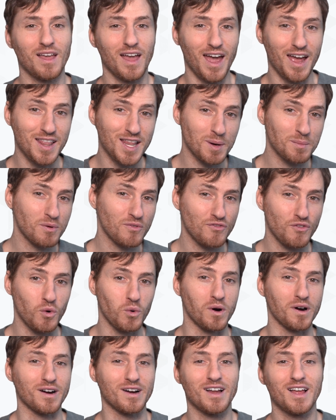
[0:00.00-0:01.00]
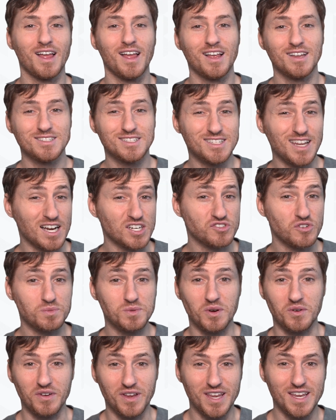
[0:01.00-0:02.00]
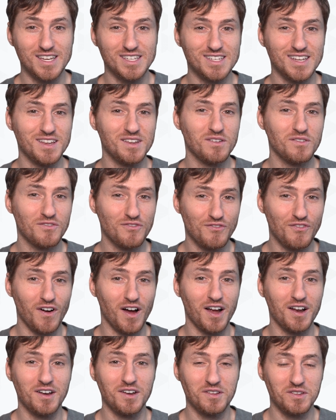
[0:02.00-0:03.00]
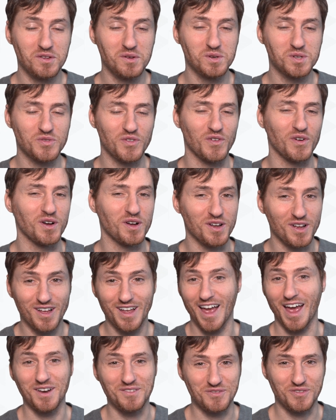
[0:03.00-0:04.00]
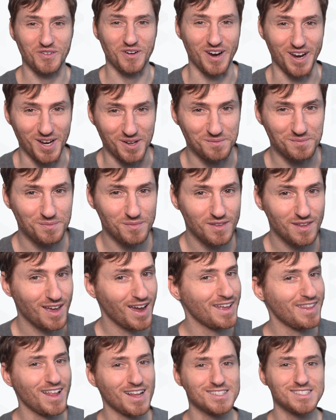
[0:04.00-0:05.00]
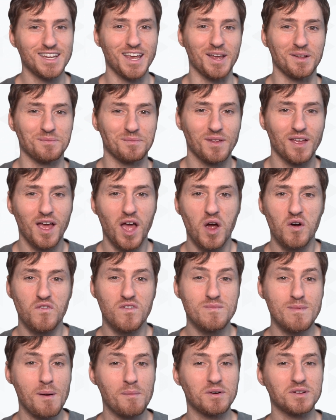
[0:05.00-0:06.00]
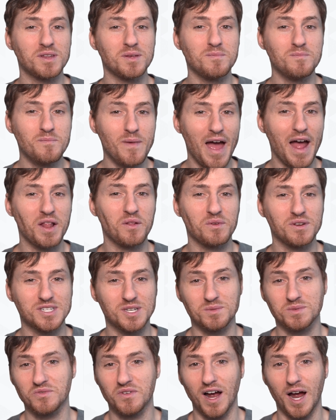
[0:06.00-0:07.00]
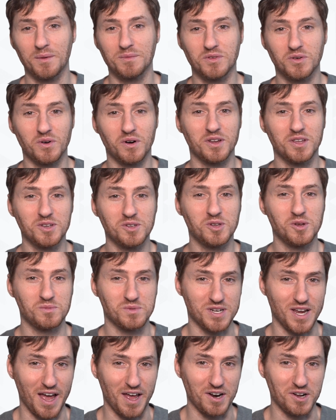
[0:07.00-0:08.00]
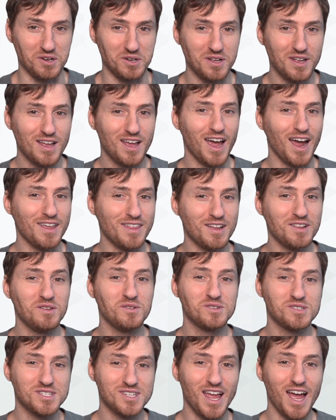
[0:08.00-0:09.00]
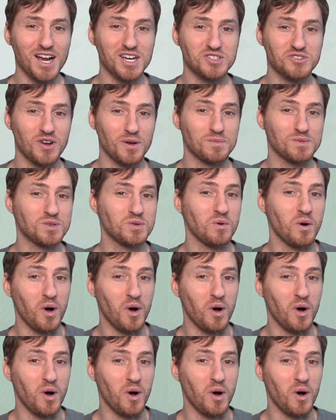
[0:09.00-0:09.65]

And number 4. Stack scripts are easy, fun, useful, and free. And that's it. Remember to manually subscribe to our YouTube channel and then use Stack Scripts to